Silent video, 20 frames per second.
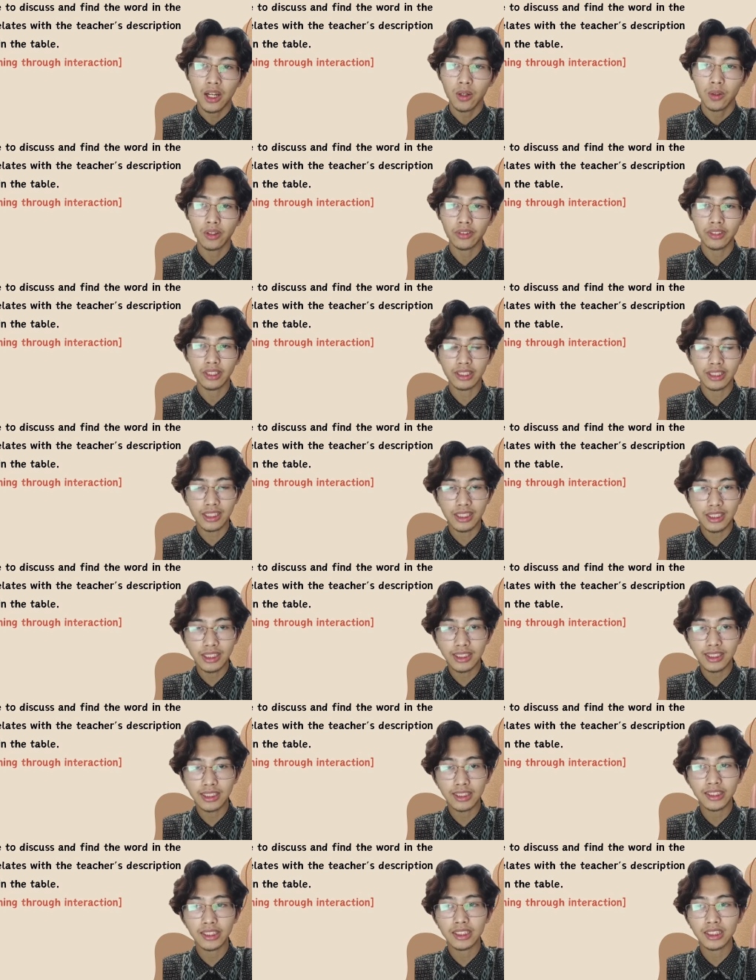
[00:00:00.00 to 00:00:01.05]
with the
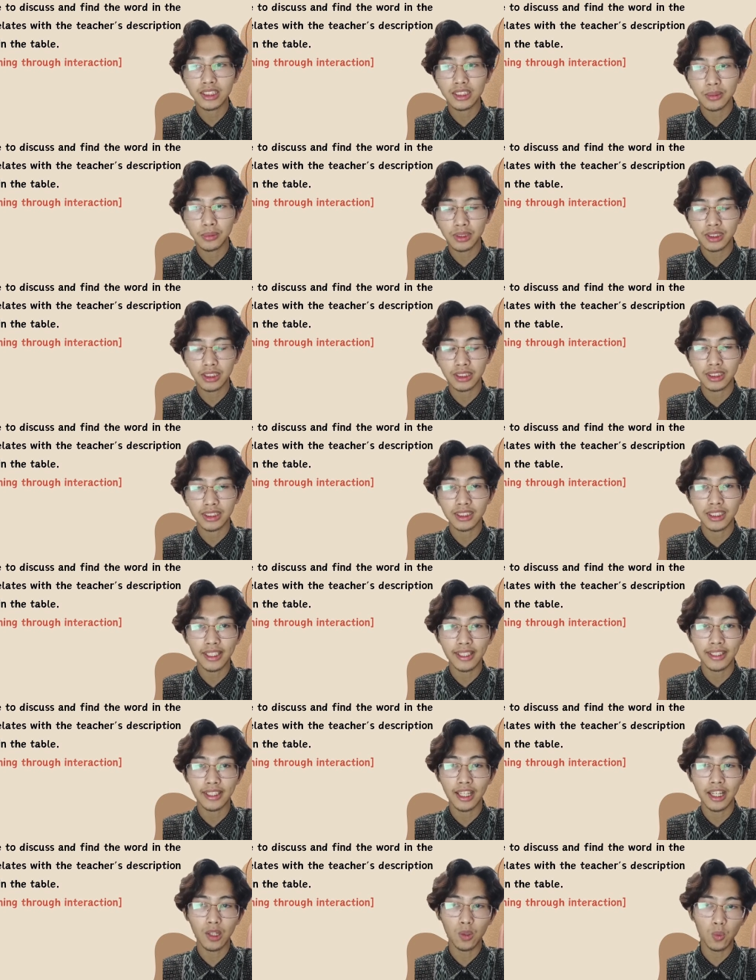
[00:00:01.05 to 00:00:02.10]
teacher's descriptions
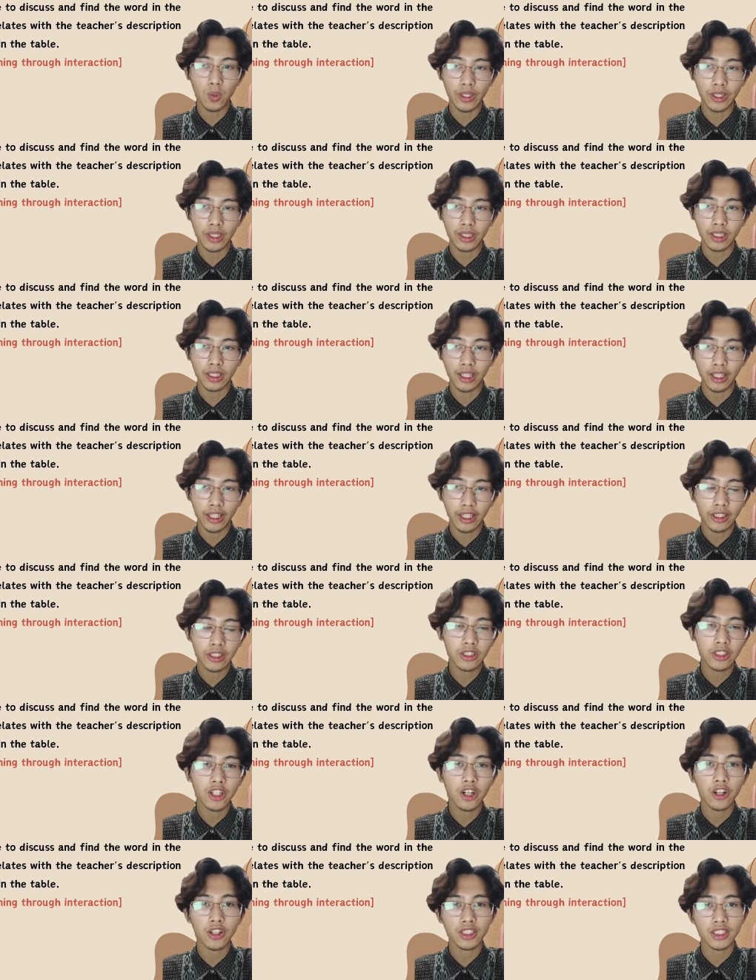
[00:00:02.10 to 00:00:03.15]
in L1 and
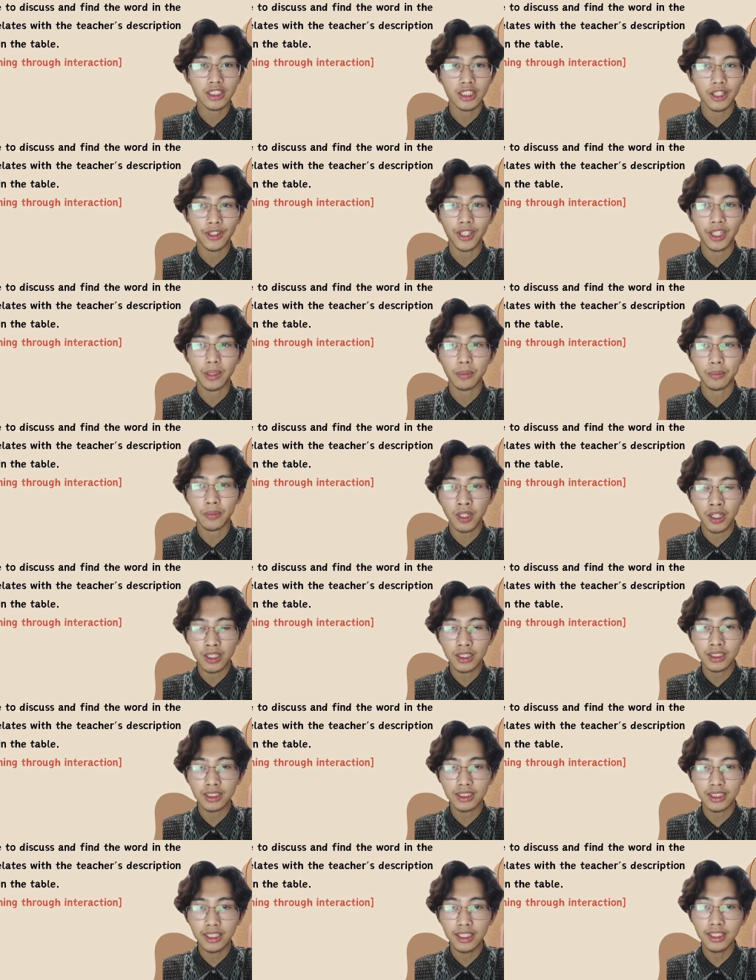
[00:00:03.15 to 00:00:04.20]
cross out the
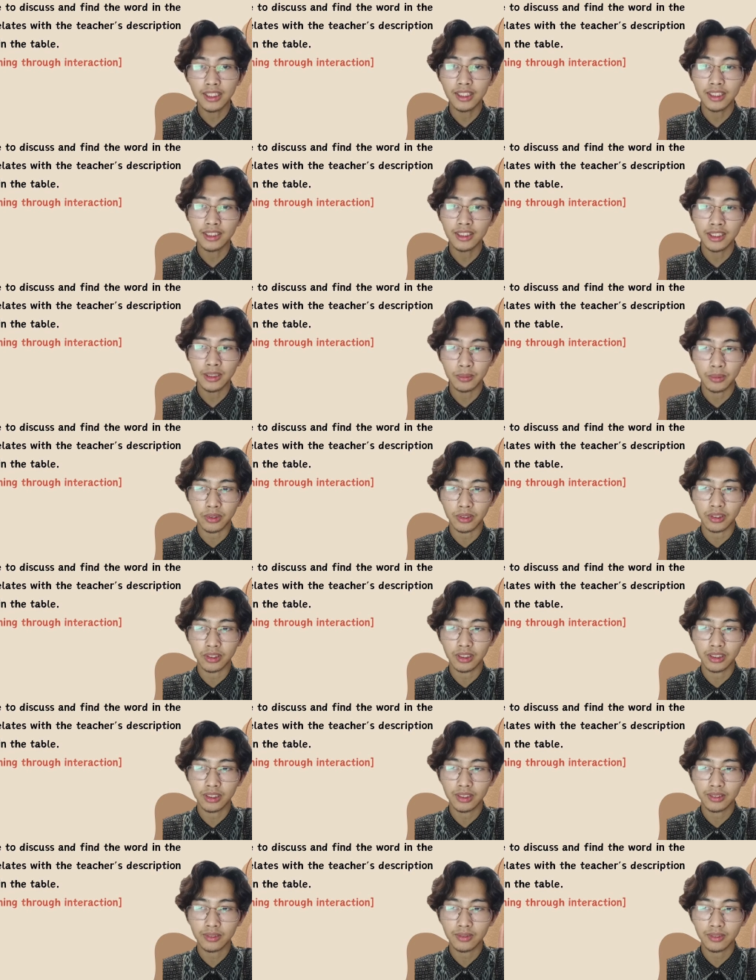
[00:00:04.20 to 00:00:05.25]
box in the table.
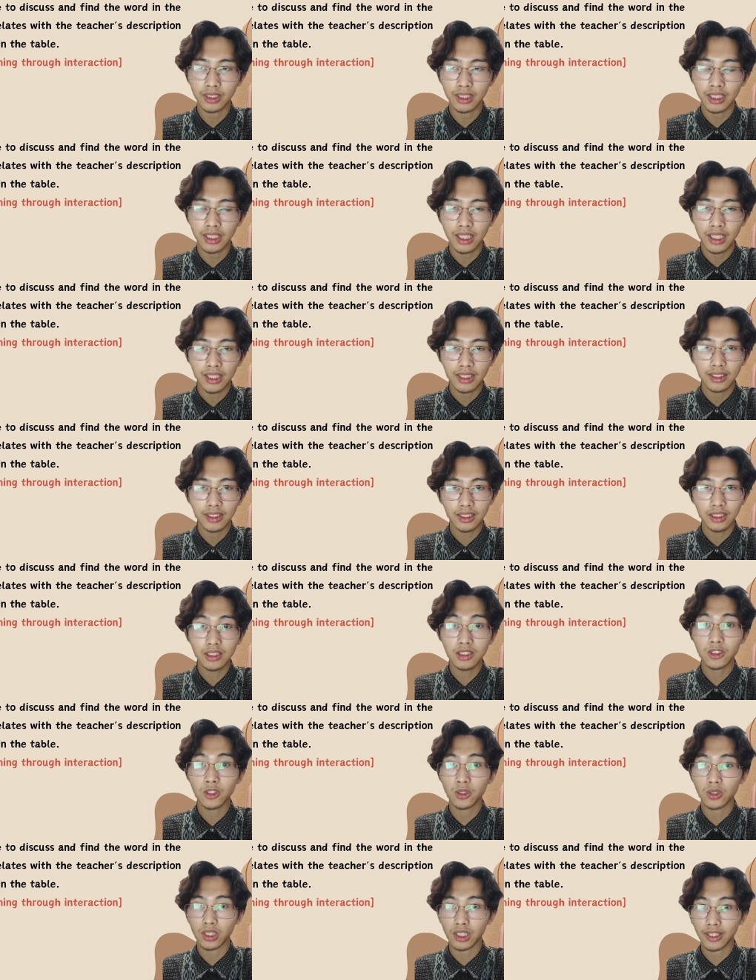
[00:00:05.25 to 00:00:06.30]
This
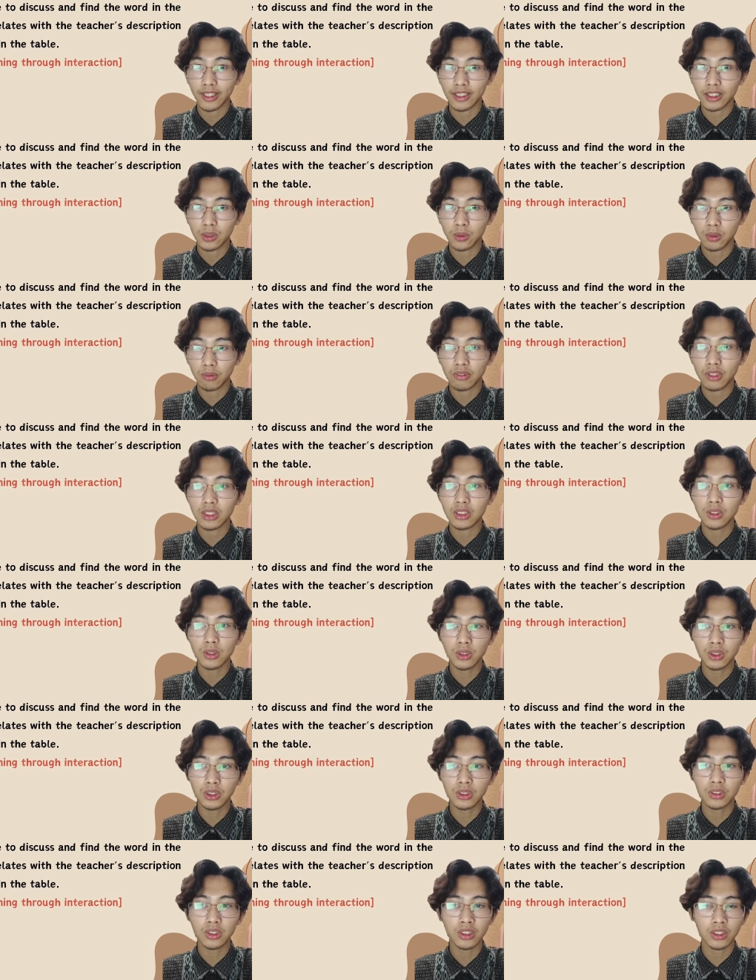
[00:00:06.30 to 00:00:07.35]
correlates with the
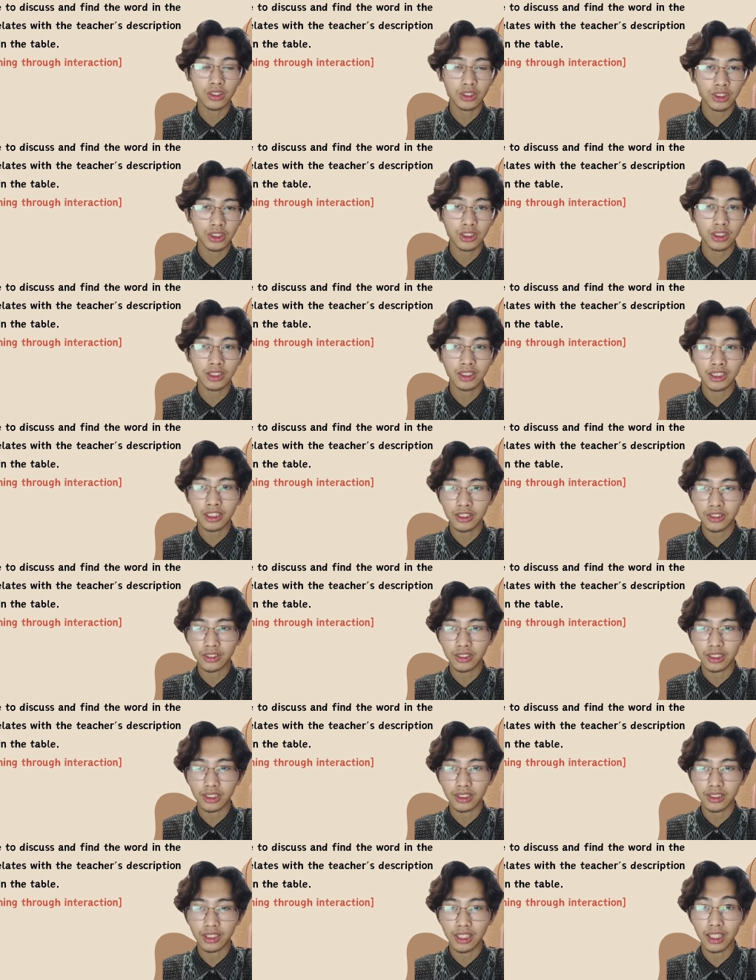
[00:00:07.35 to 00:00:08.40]
socio-cultural
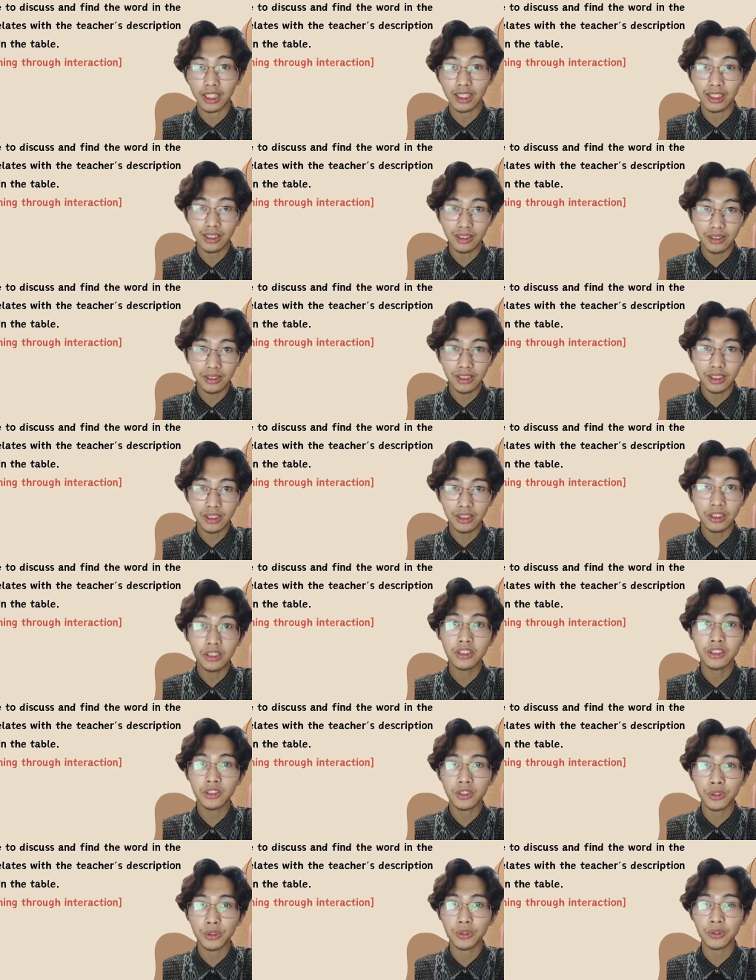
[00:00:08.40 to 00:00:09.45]
theory, learning
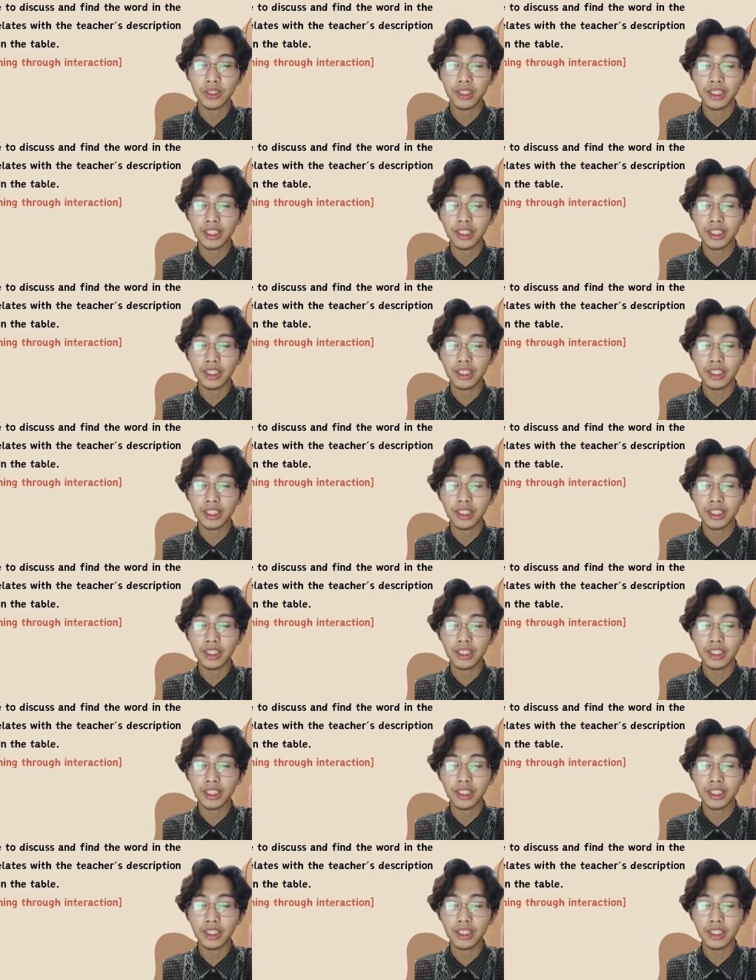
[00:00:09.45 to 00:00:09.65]
through